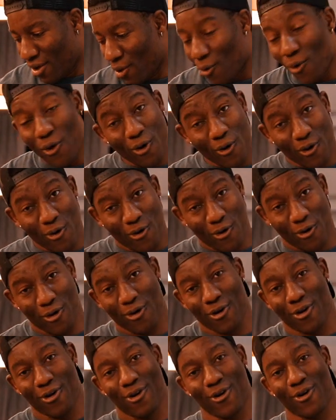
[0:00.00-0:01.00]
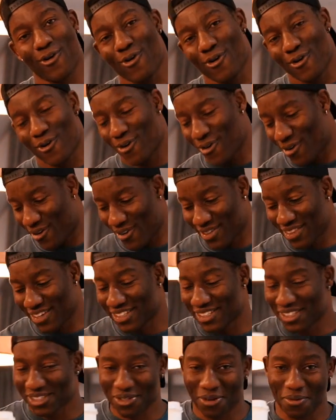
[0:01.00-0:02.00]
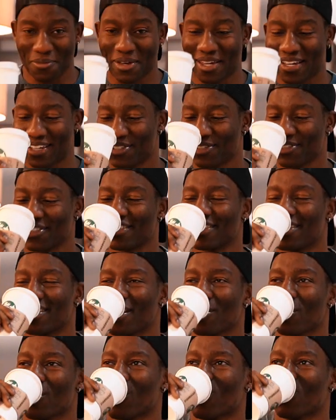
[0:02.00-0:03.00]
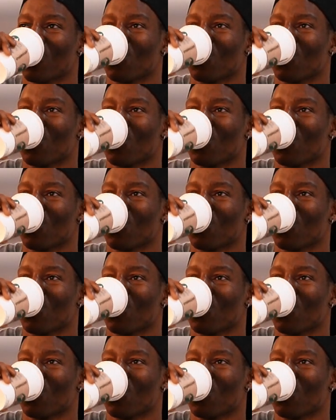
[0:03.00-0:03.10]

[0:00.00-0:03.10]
Woo! This is going to be interesting.